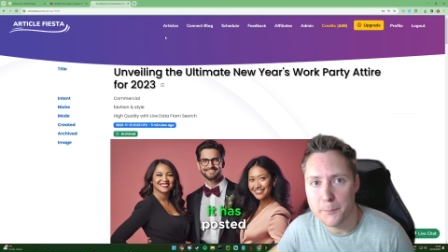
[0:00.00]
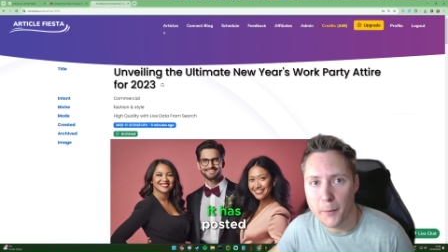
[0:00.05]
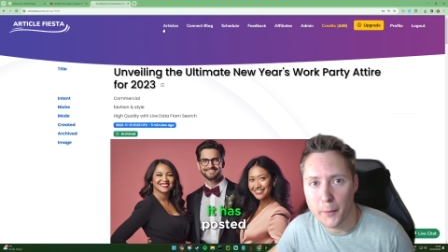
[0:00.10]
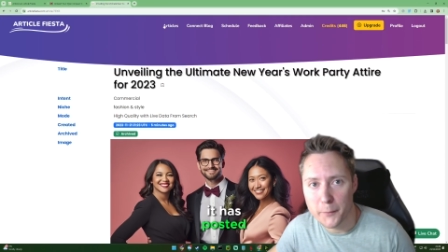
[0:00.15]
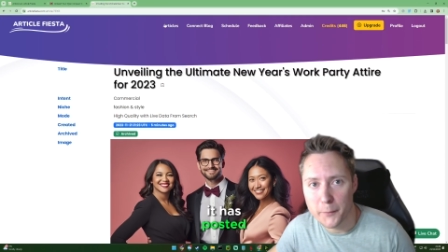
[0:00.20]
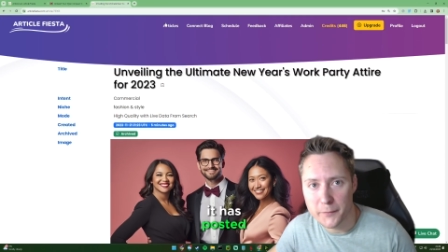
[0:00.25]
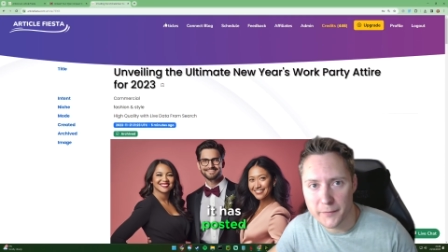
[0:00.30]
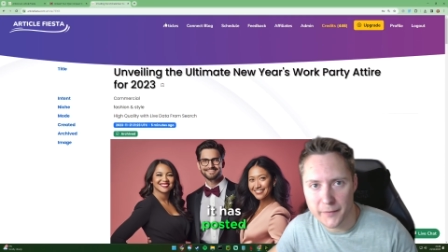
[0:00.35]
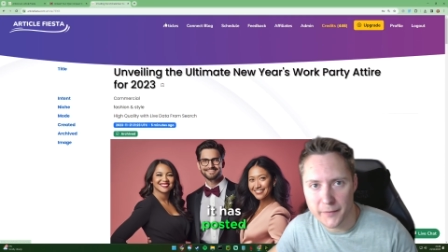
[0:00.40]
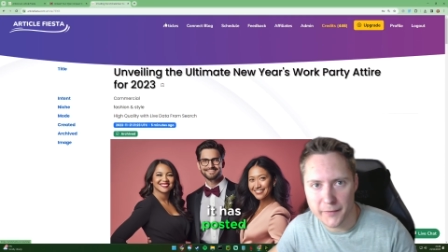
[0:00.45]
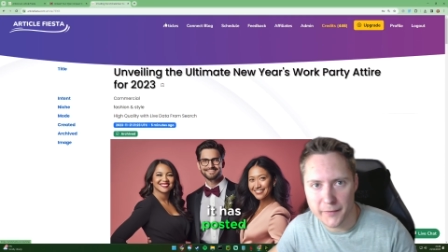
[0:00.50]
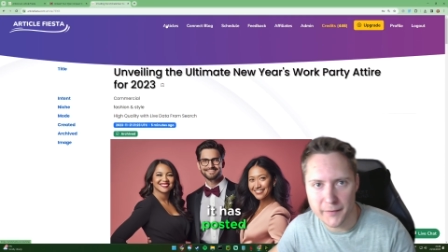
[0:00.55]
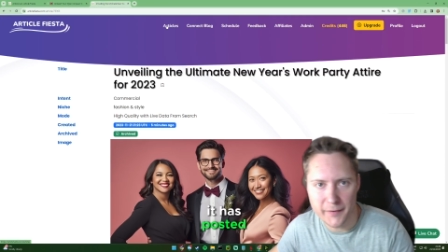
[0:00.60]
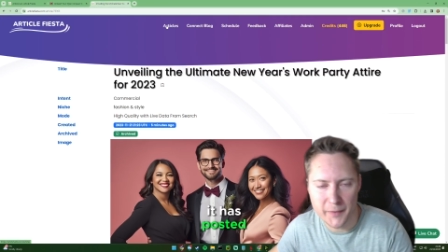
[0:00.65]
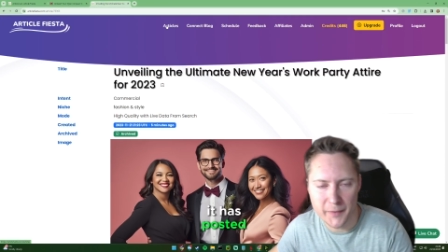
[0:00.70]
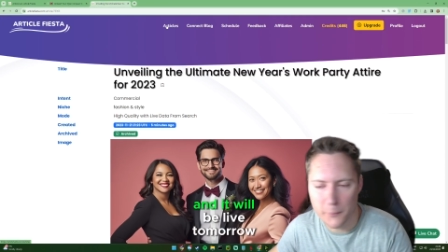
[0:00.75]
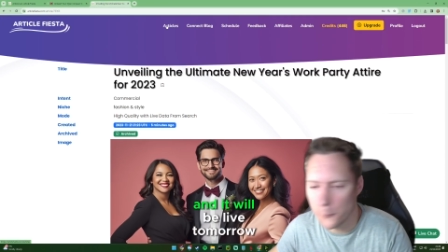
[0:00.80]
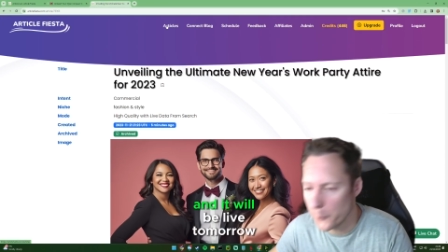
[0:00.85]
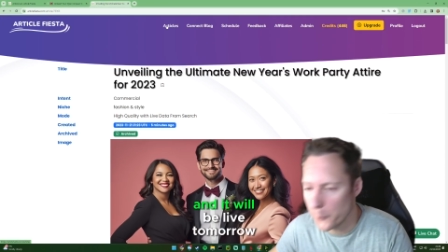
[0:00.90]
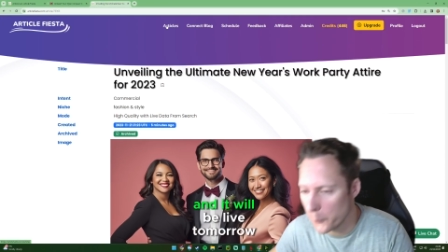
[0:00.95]
posted and
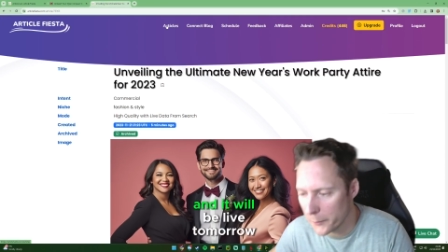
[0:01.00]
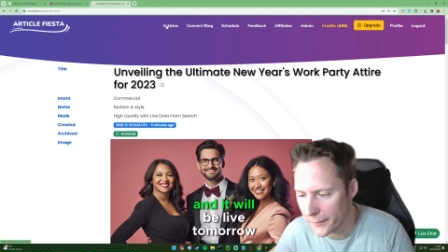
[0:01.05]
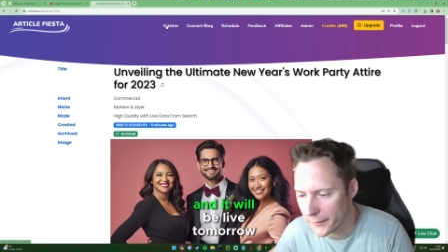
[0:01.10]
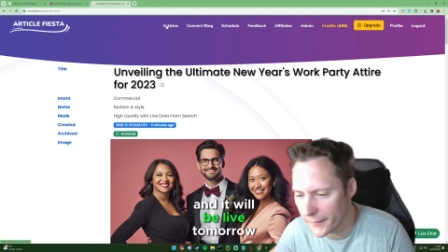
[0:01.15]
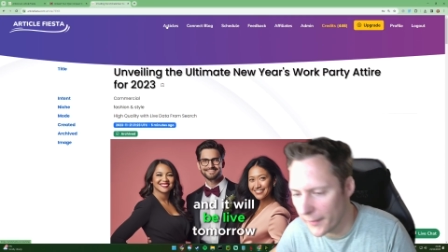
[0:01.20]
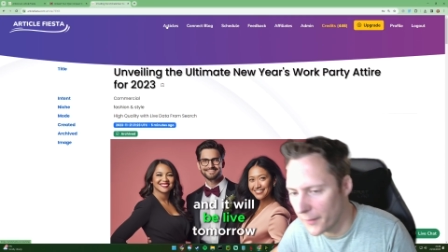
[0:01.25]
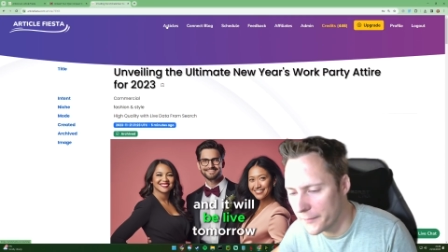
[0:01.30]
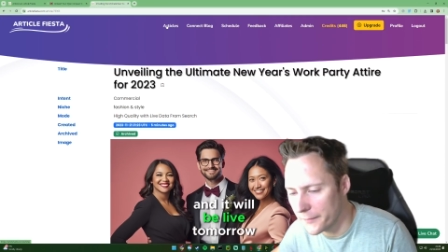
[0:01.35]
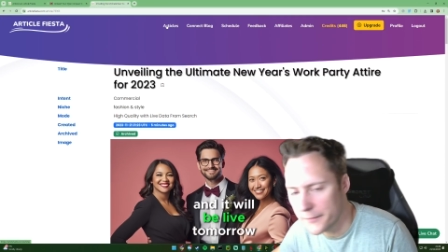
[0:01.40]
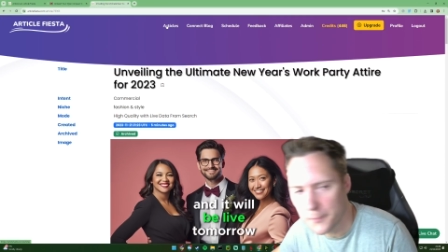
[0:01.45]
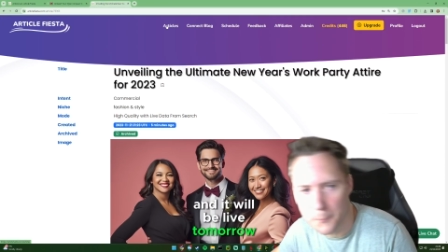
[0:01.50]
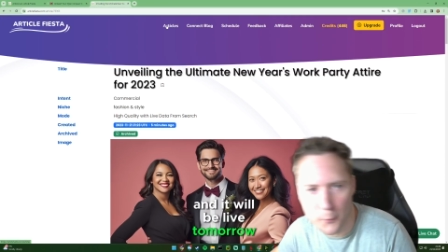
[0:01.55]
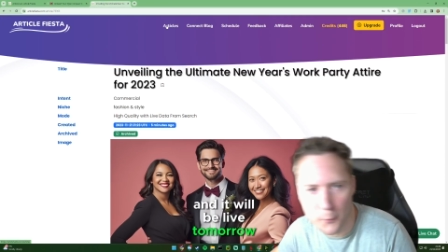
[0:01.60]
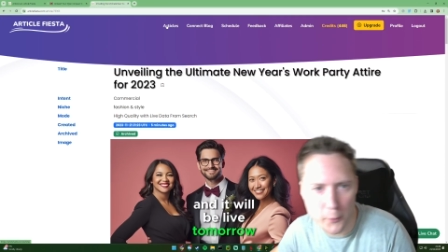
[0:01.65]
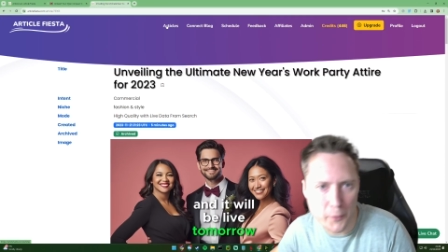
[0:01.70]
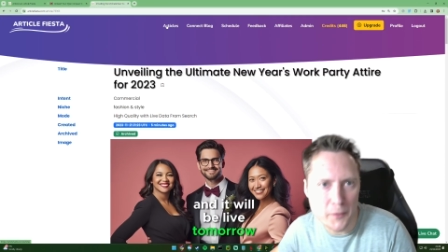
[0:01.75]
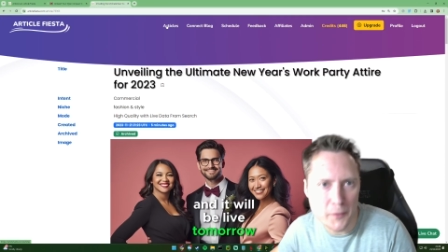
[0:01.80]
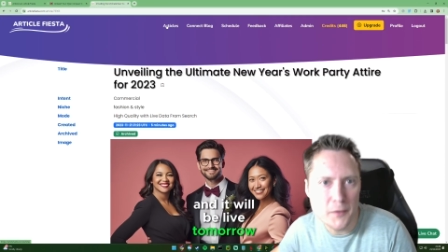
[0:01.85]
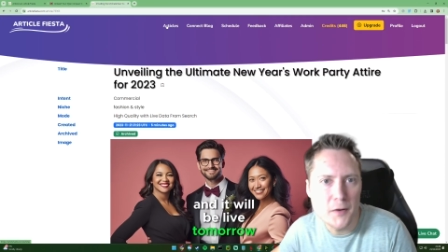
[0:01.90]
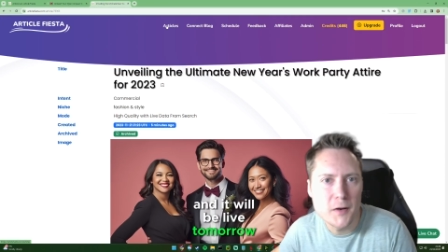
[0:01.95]
it will be live
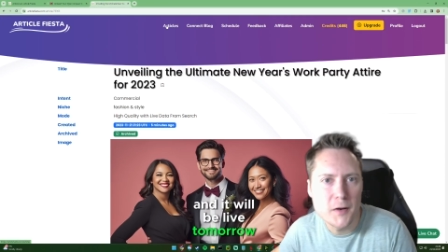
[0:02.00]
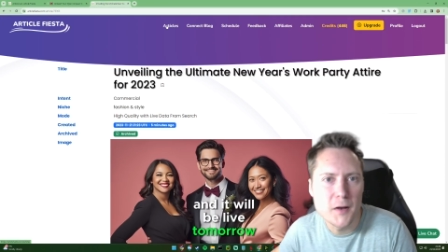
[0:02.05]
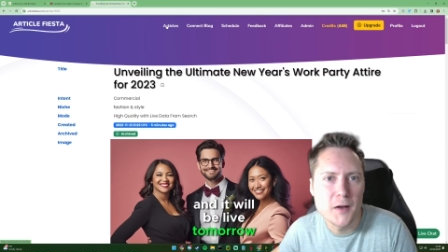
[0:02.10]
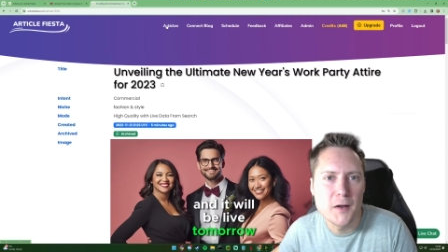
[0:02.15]
tomorrow.